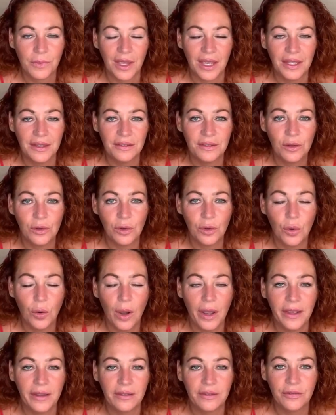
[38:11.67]
It's not
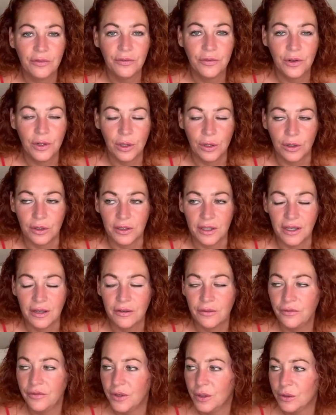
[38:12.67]
quite as full on.
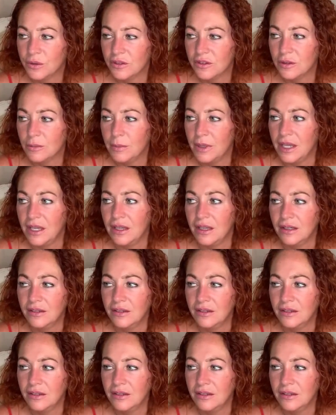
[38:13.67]
It feels to me,